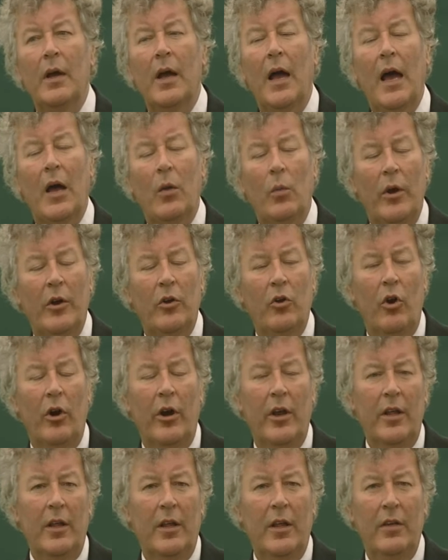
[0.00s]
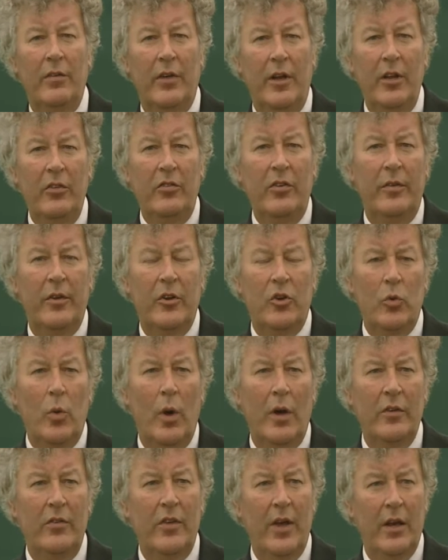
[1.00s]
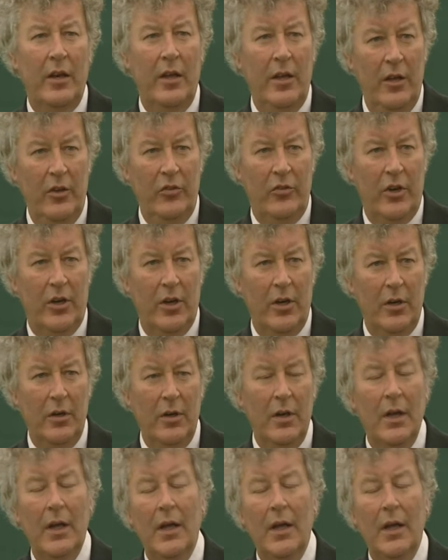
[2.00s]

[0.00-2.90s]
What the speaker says: And when Goran Ivanisevic won 10 years ago,